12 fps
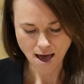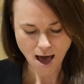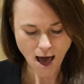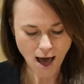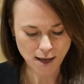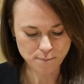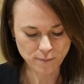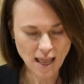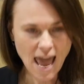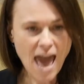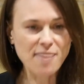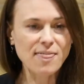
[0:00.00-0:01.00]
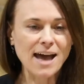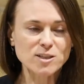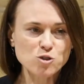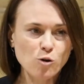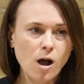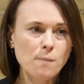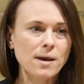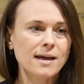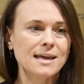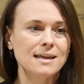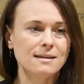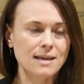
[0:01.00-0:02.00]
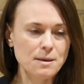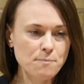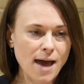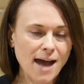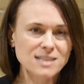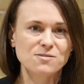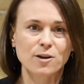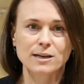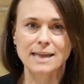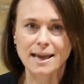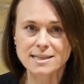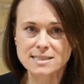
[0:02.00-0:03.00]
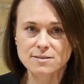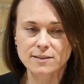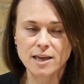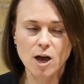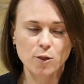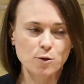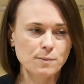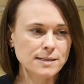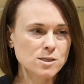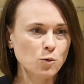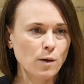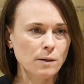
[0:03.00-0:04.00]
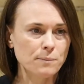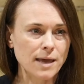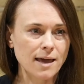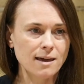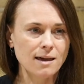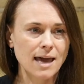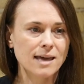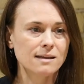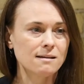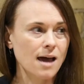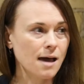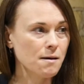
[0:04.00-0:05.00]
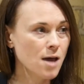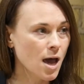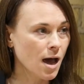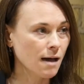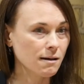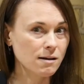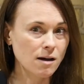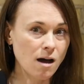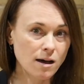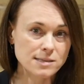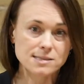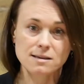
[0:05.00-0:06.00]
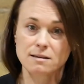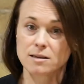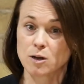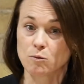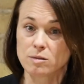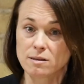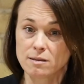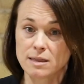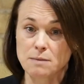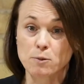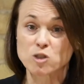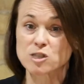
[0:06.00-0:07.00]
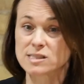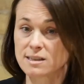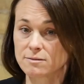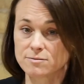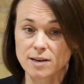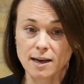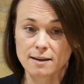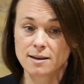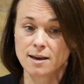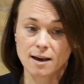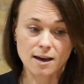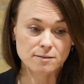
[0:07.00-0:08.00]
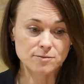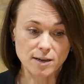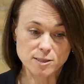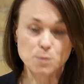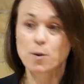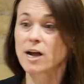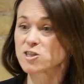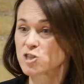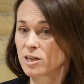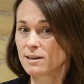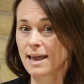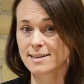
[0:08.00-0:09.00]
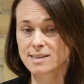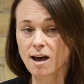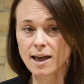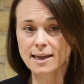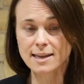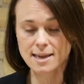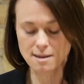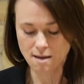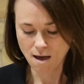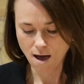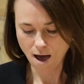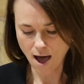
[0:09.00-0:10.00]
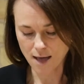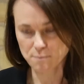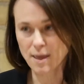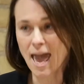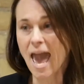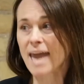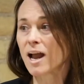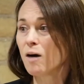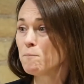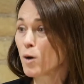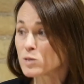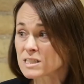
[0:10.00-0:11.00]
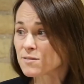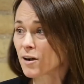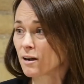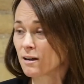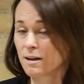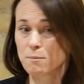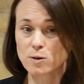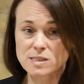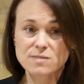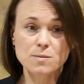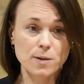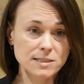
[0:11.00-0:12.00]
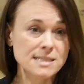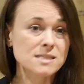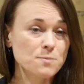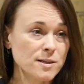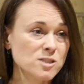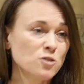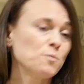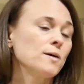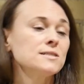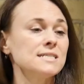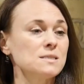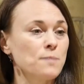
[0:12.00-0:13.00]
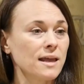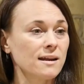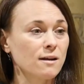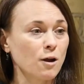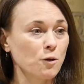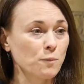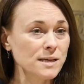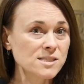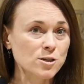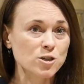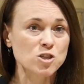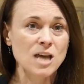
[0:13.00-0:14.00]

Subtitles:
And that trauma can impact very negatively on their mental well-being. It can cause, the emergence of depression, anxiety, and most of the participants who participated in our research